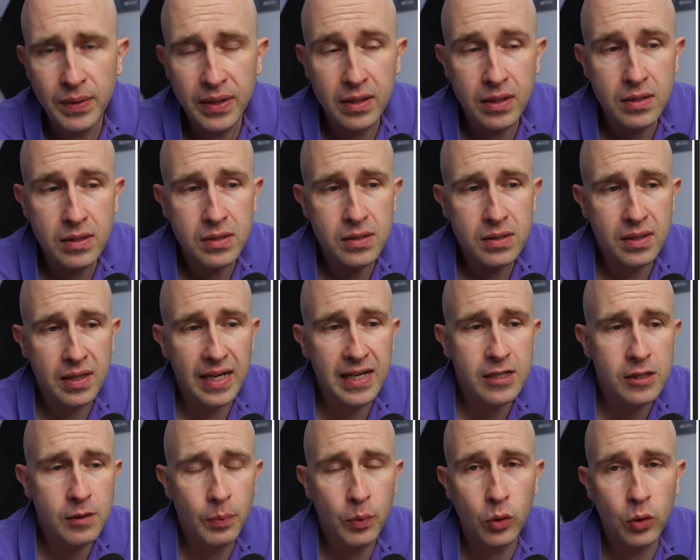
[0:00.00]
because
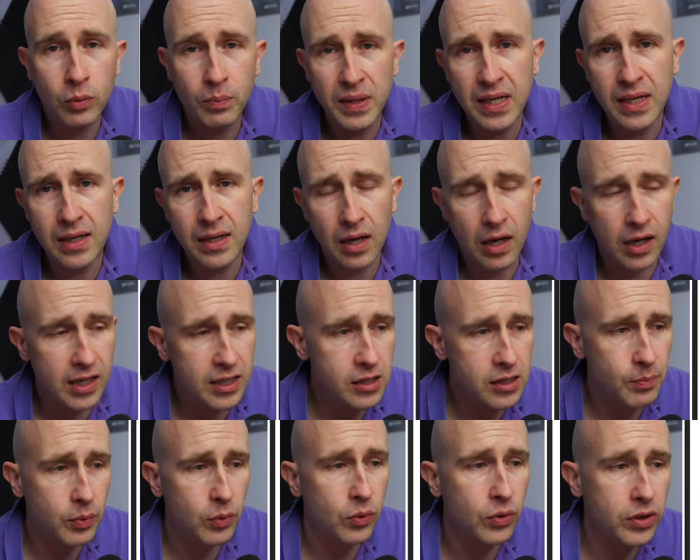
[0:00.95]
they support me, I
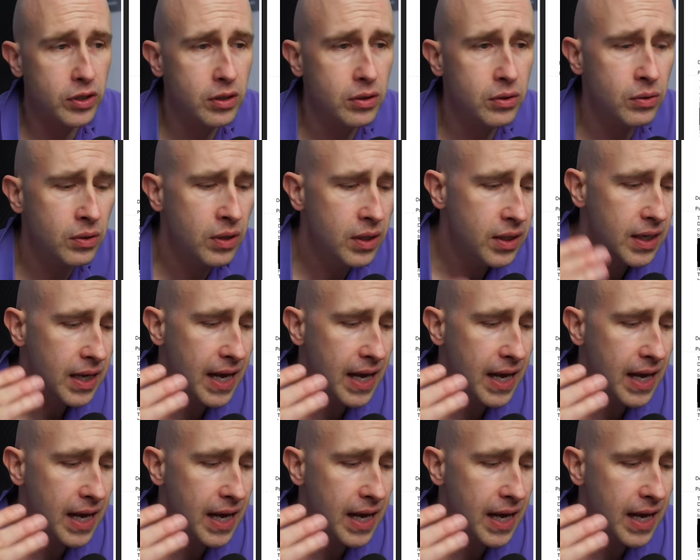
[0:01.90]
support you,